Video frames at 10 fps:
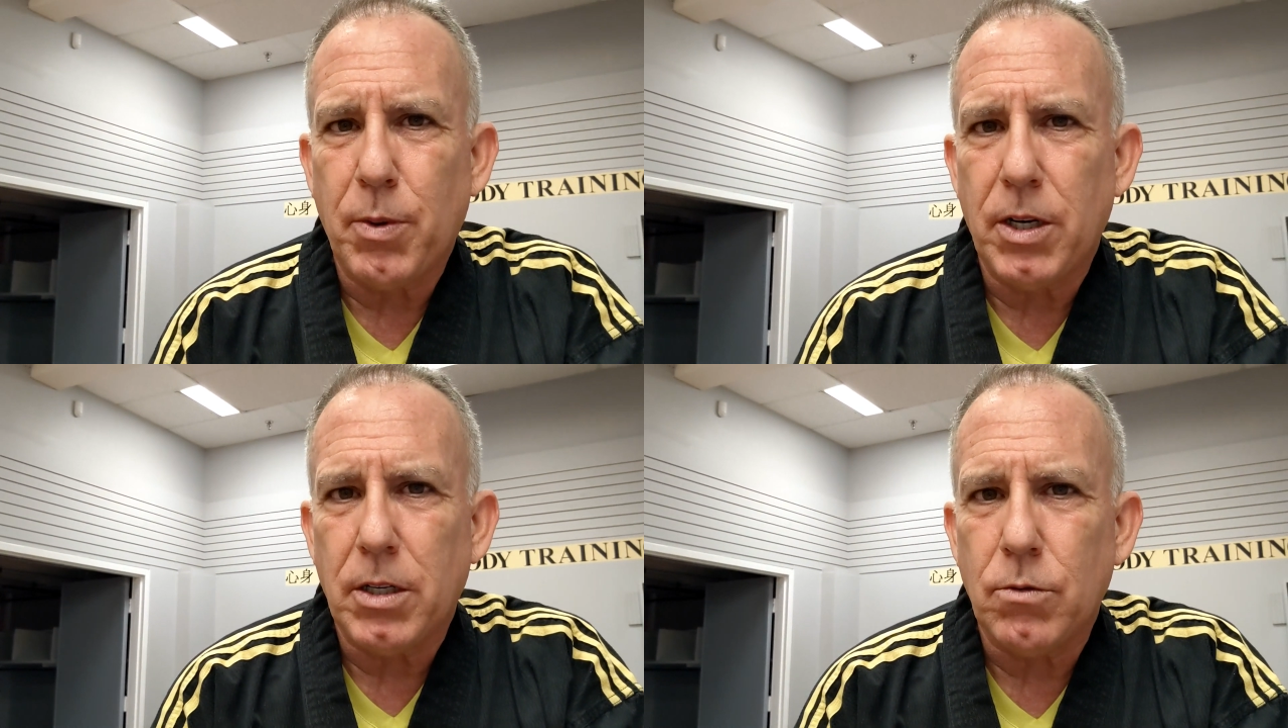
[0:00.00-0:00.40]

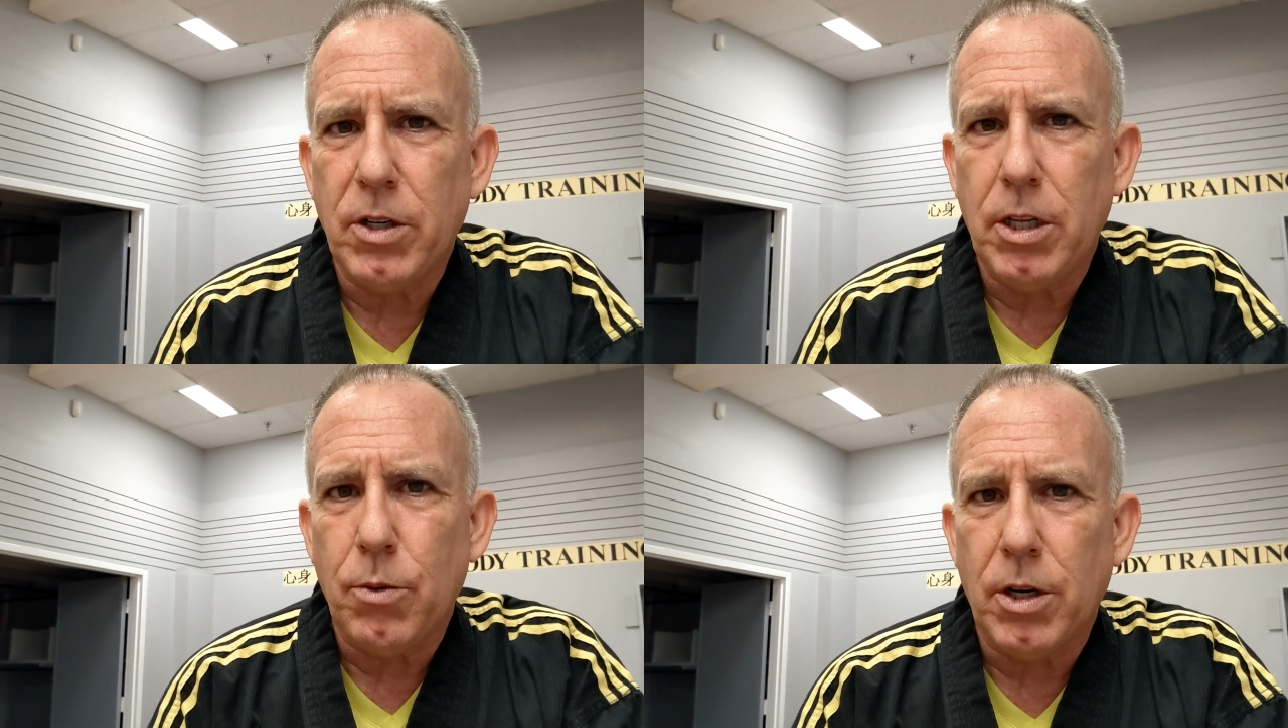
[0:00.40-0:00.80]
but
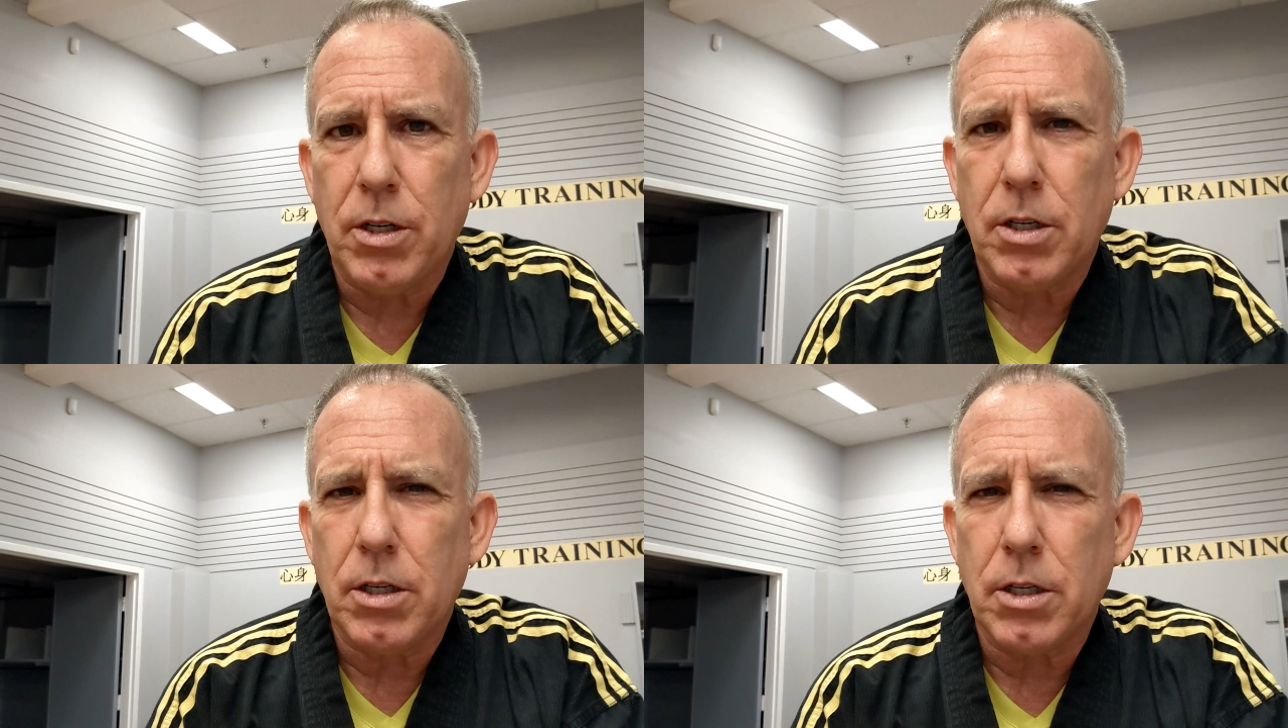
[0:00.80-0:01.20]
really
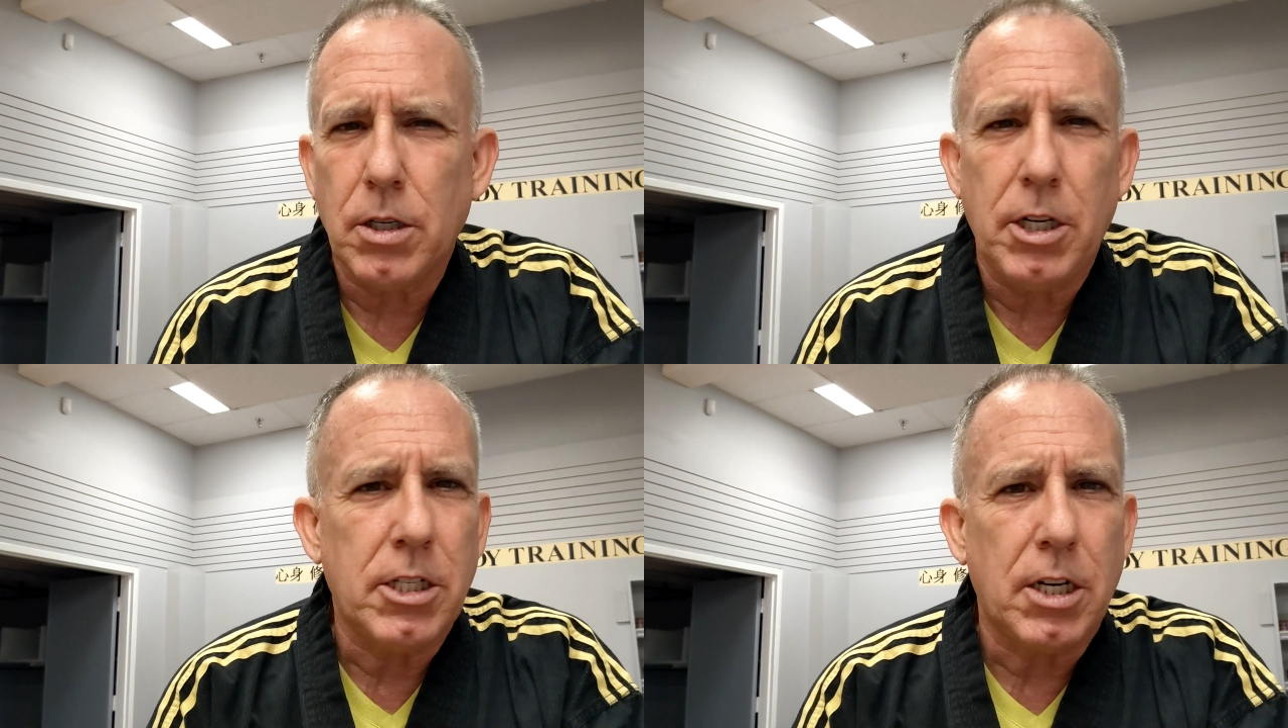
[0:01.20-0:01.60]
what
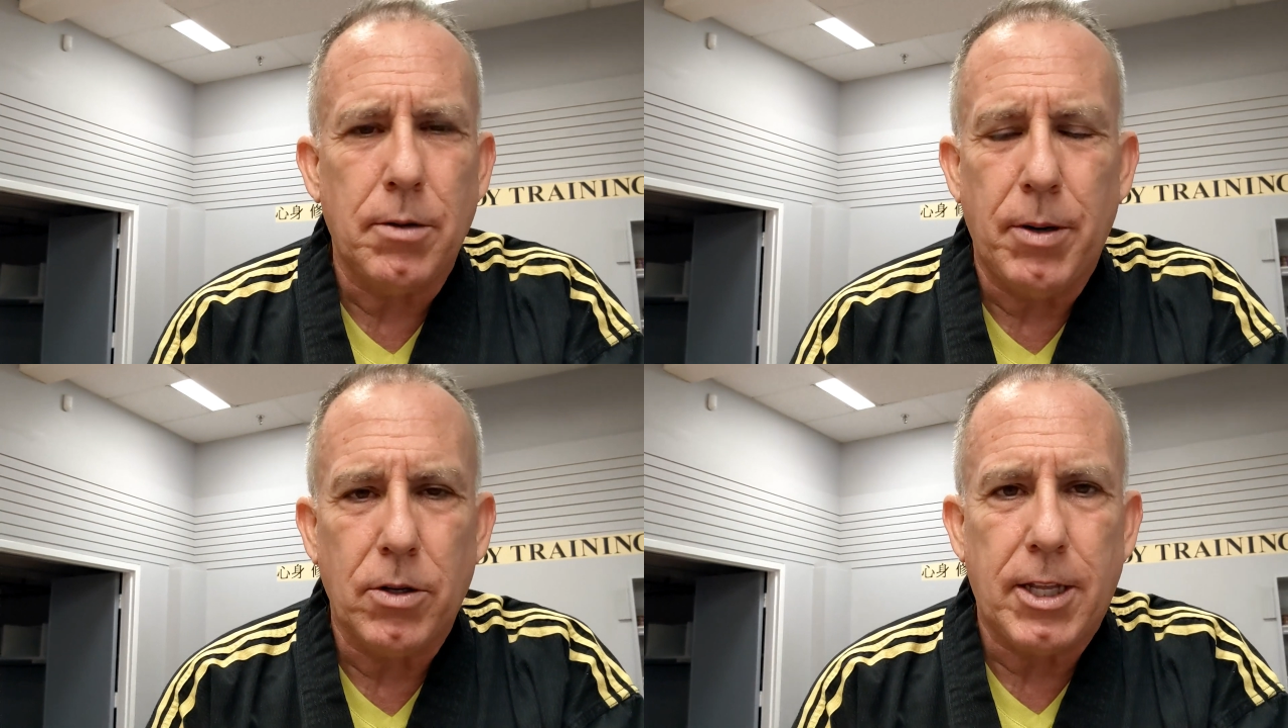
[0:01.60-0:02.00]
is
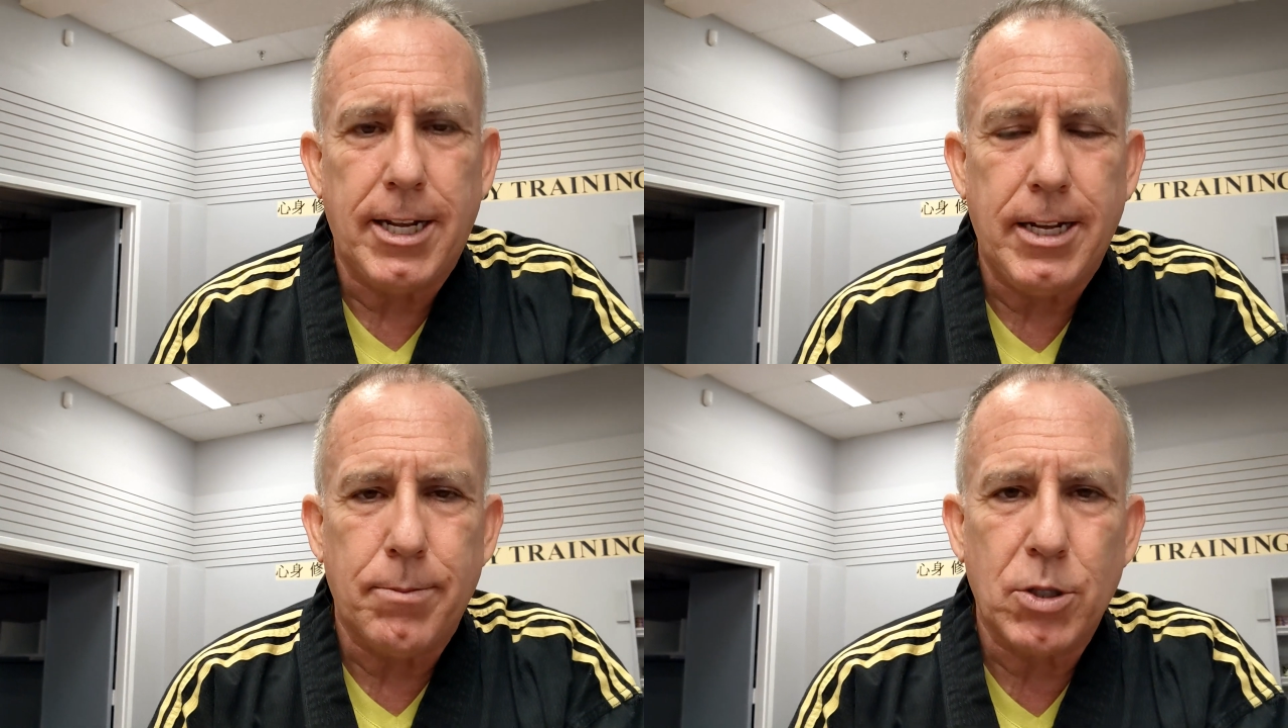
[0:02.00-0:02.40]
it about the
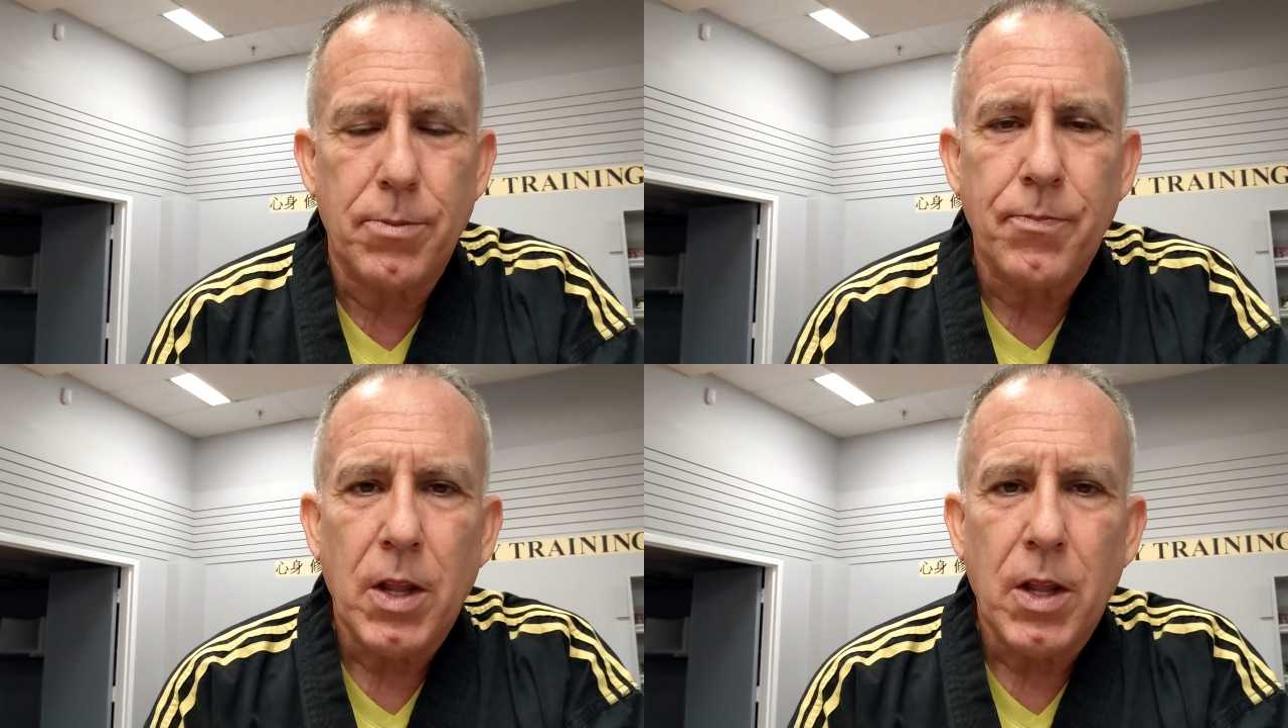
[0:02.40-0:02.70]
hips?